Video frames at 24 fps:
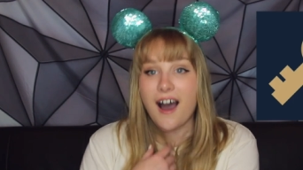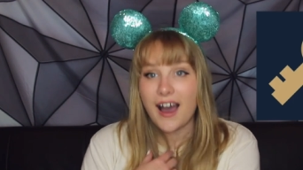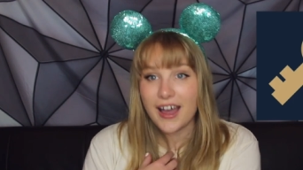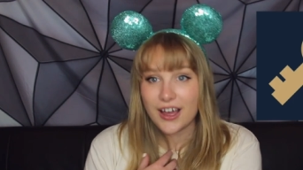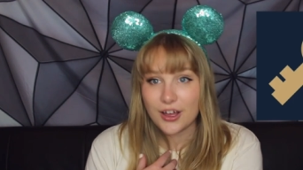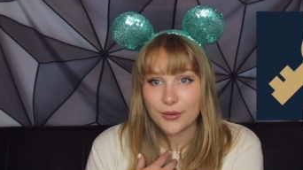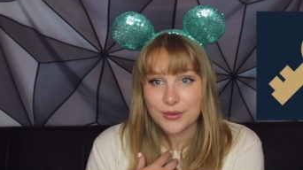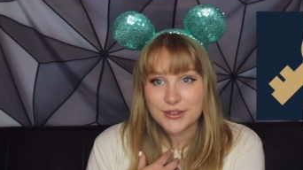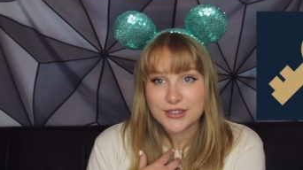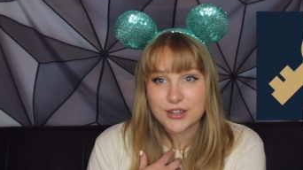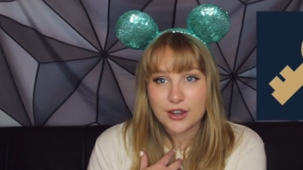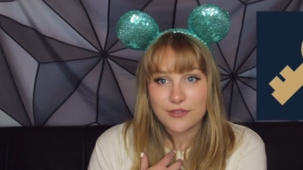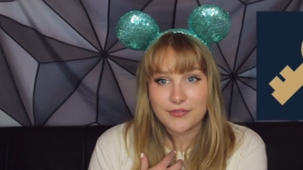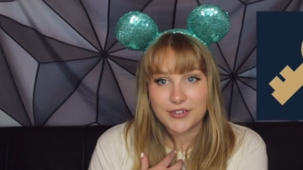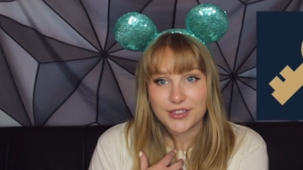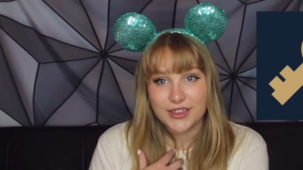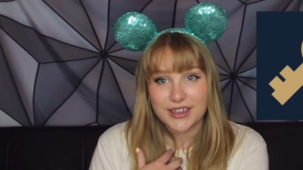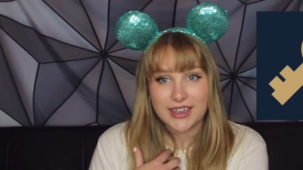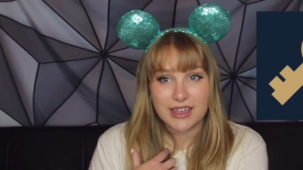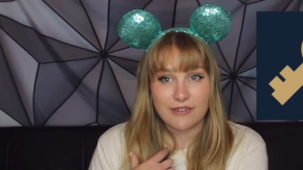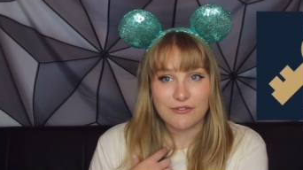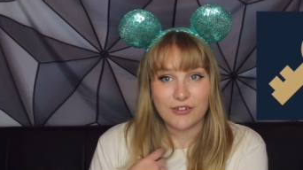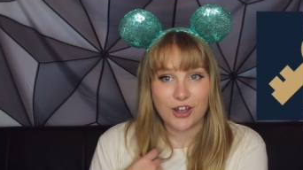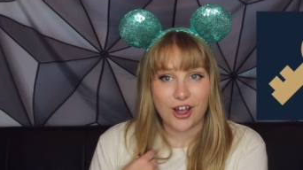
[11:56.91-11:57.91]
I always go for
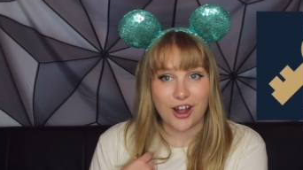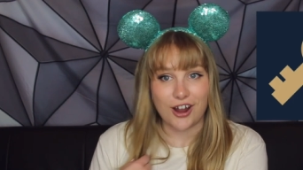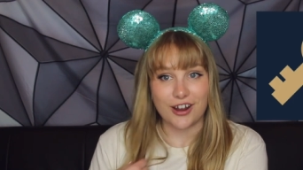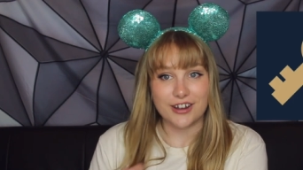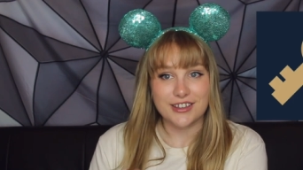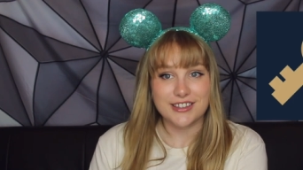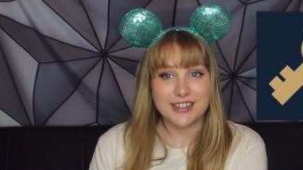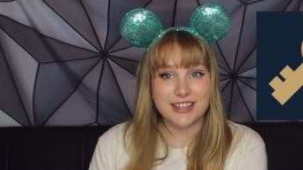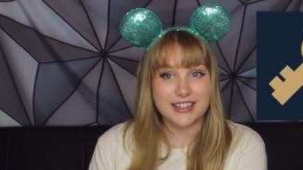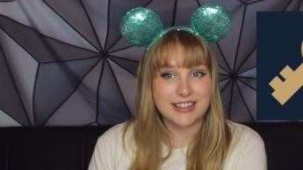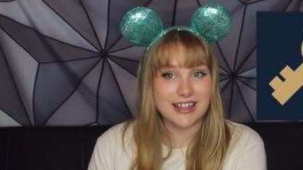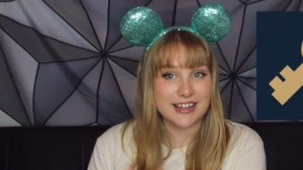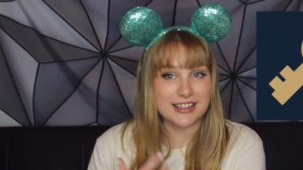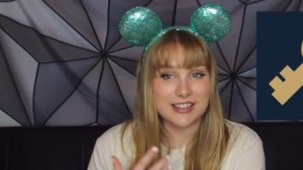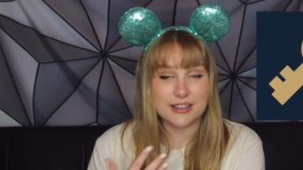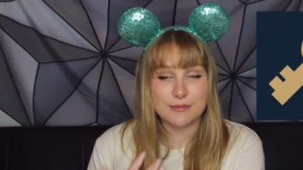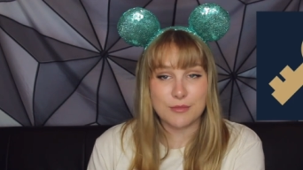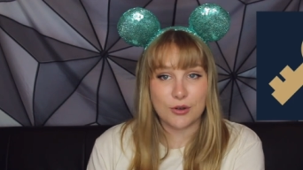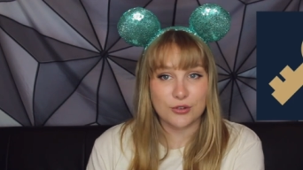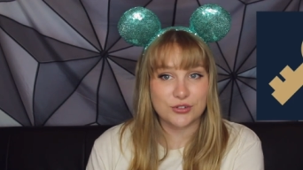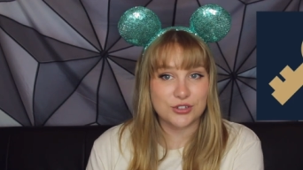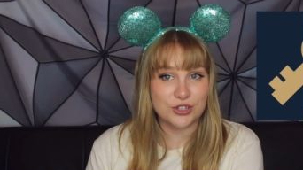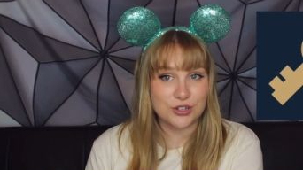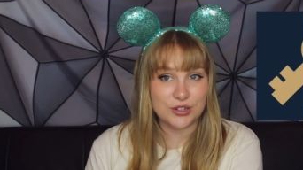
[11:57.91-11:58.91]
the gift cards because that's
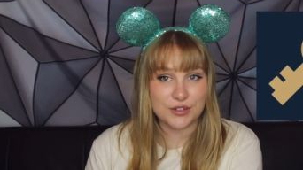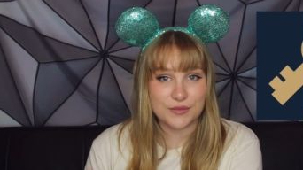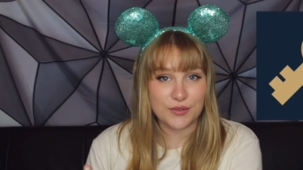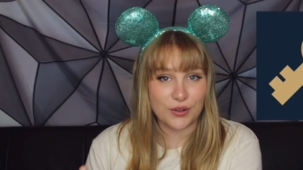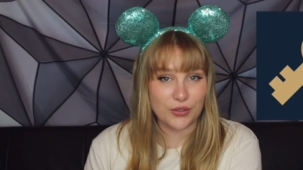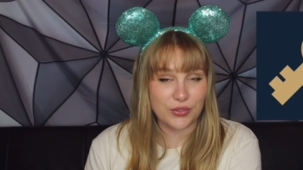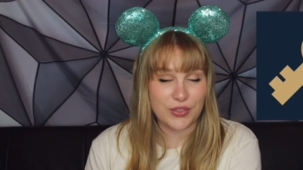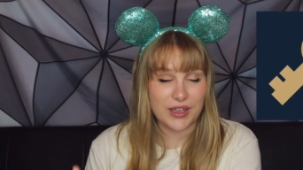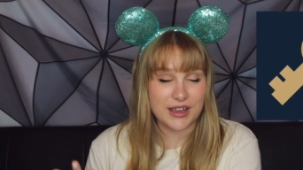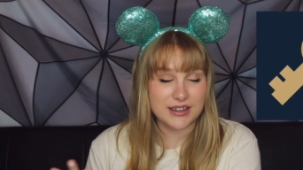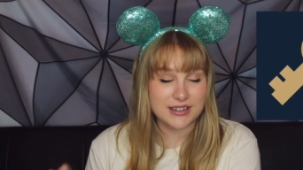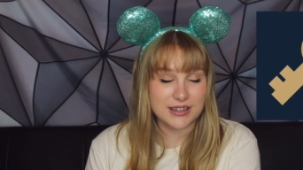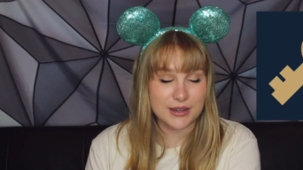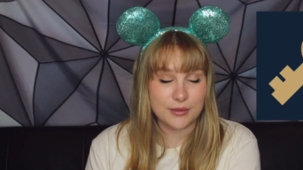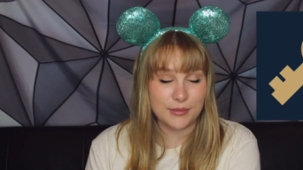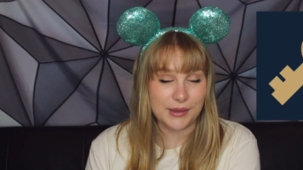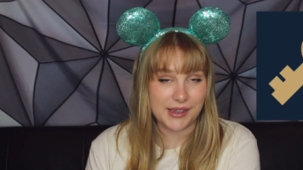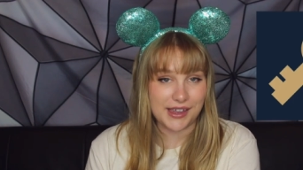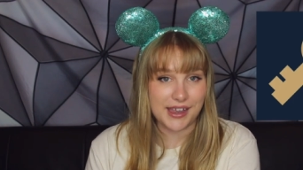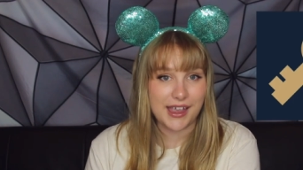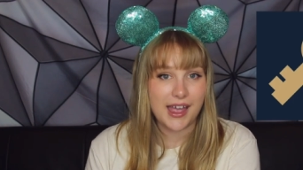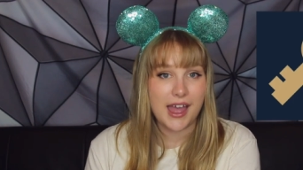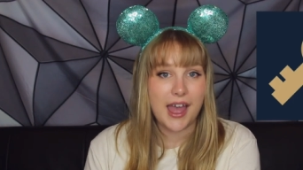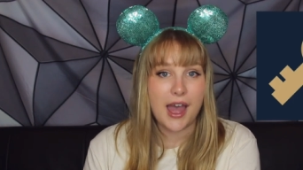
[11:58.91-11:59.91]
the most useful thing to
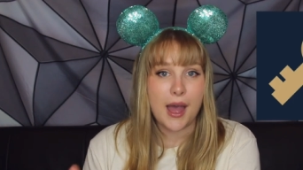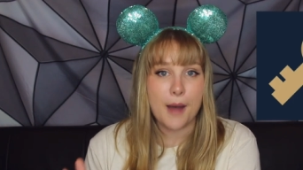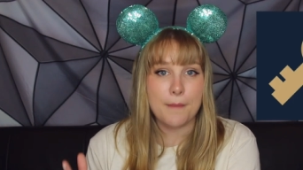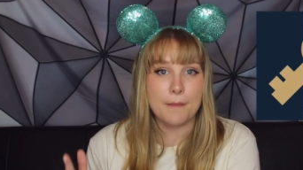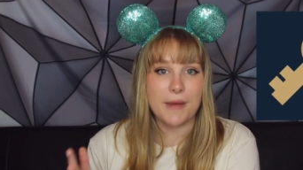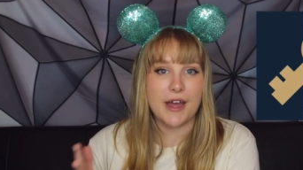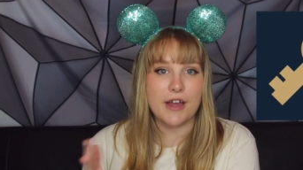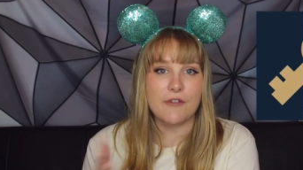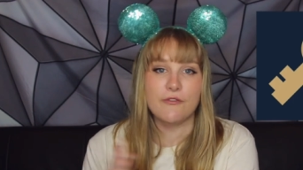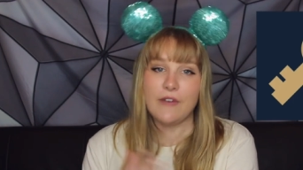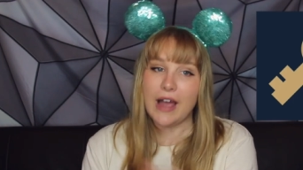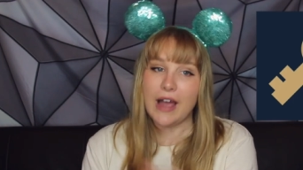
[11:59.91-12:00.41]
me, but